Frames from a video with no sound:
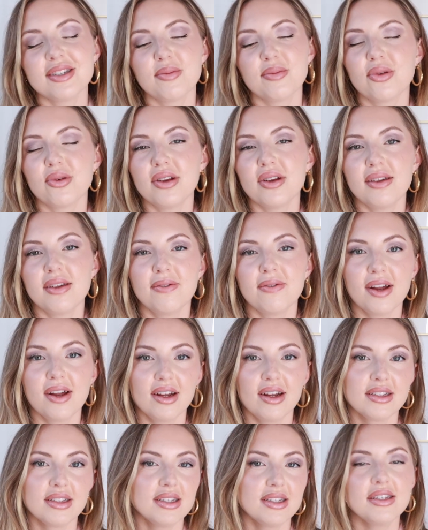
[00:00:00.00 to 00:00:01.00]
a pretty
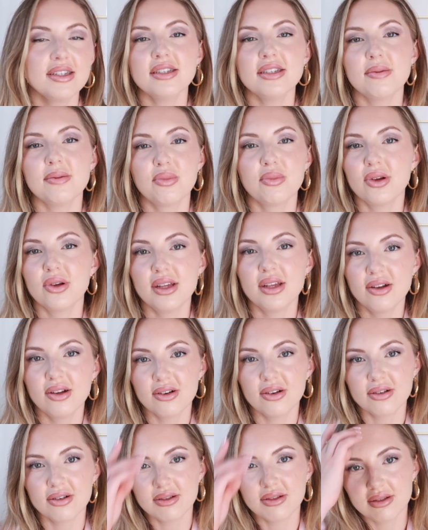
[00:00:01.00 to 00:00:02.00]
fragrance. This is a pretty
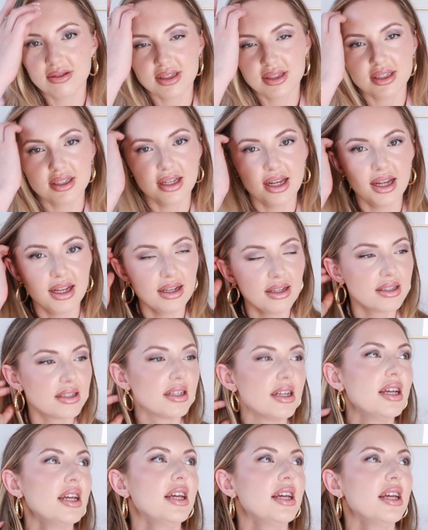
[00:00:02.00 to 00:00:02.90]
girl scent,